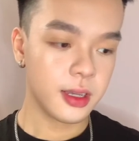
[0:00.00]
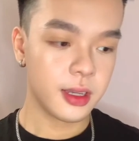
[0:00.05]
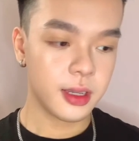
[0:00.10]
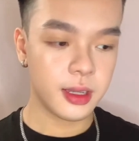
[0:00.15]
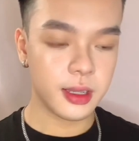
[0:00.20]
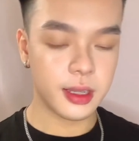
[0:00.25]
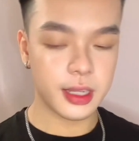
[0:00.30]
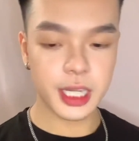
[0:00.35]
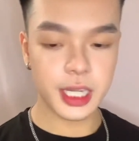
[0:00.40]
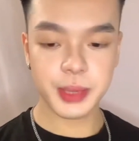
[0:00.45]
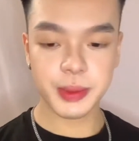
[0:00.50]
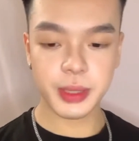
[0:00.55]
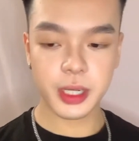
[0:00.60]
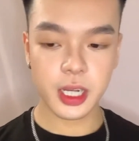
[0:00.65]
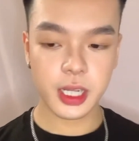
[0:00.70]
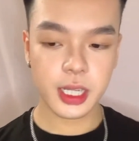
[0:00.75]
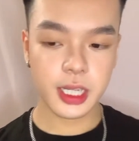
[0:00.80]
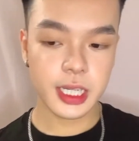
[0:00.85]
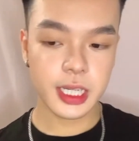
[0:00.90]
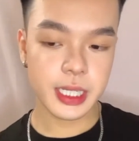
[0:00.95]
Last but not
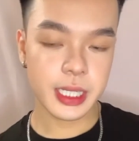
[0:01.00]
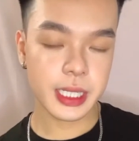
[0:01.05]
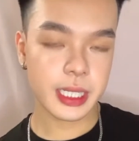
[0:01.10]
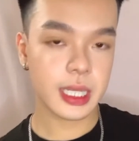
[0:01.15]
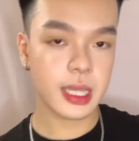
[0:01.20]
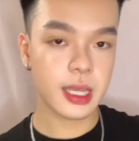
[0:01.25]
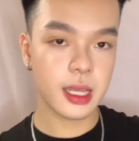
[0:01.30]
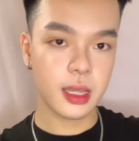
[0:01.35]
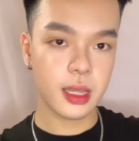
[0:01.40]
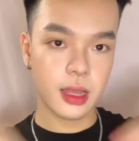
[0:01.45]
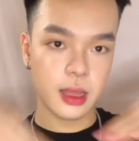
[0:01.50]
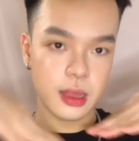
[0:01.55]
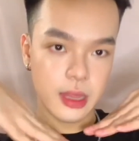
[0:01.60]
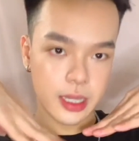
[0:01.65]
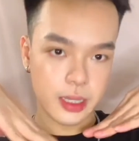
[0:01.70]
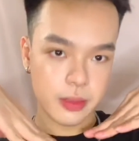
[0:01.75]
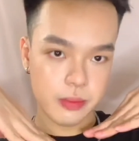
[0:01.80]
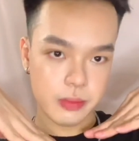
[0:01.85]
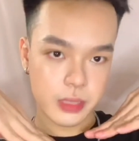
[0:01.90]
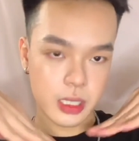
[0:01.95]
least,
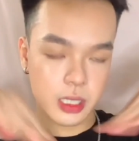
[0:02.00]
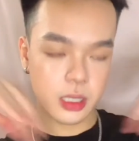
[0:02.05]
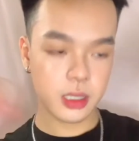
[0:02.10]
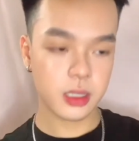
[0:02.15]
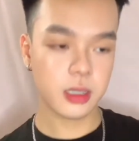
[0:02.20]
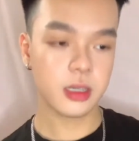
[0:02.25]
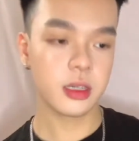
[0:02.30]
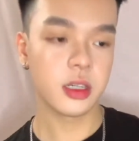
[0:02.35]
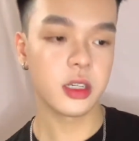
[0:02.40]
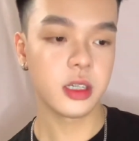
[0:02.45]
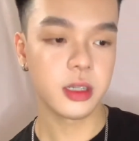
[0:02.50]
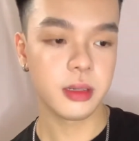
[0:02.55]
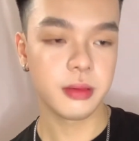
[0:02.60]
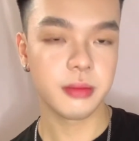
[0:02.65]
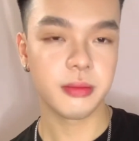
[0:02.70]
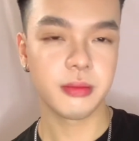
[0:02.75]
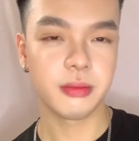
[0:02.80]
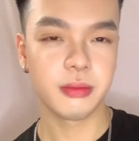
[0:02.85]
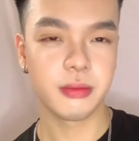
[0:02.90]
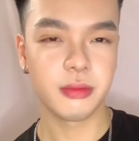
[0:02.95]
lips.
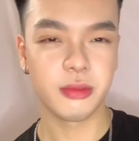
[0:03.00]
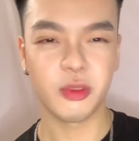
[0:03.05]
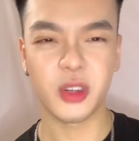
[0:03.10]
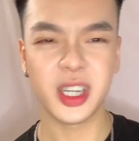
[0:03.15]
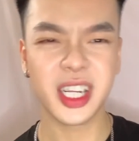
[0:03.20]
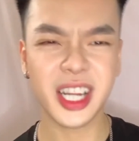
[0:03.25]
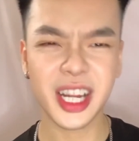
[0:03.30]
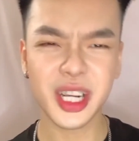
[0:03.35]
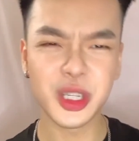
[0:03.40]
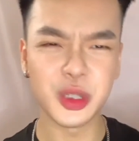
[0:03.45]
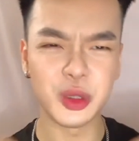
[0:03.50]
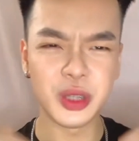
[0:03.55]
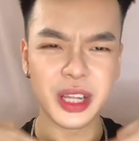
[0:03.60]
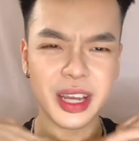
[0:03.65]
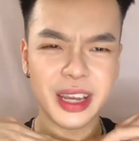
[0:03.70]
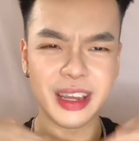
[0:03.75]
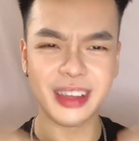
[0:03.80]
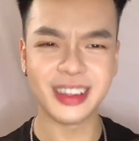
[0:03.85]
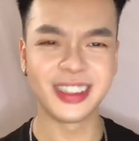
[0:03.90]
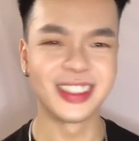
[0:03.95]
Why did I do
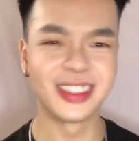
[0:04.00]
that?